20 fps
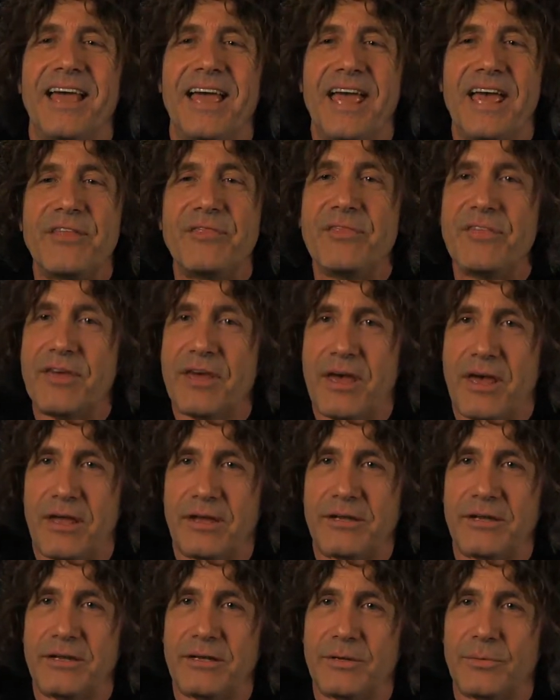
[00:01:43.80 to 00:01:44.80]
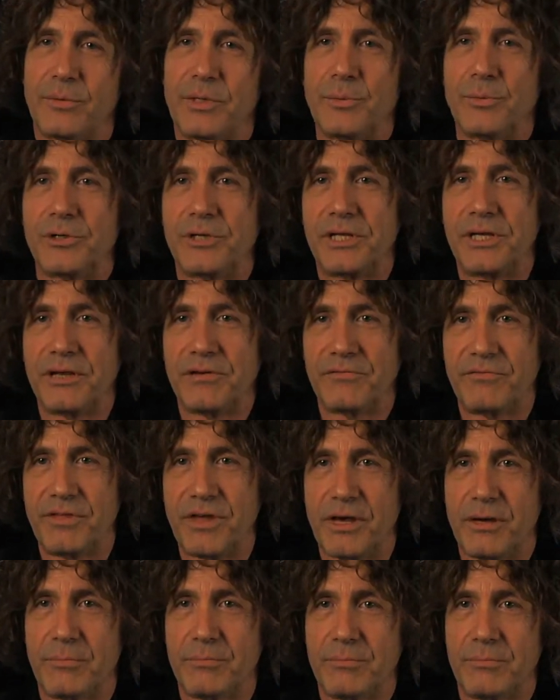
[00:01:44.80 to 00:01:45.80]
and then we would give
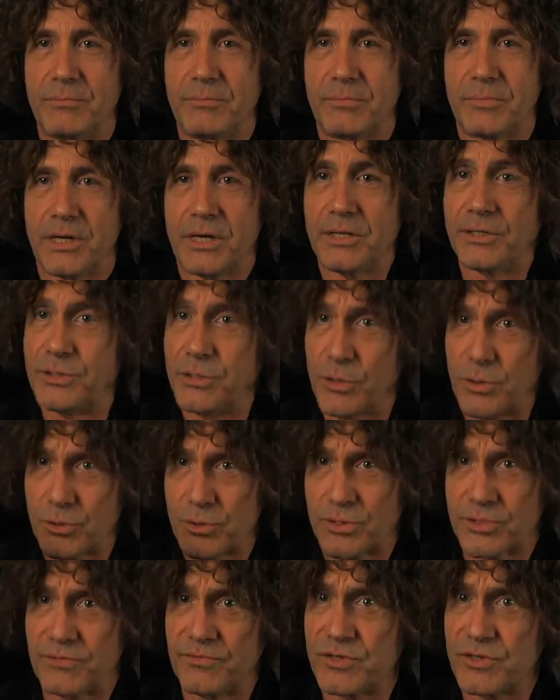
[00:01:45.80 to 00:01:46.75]
them a dose of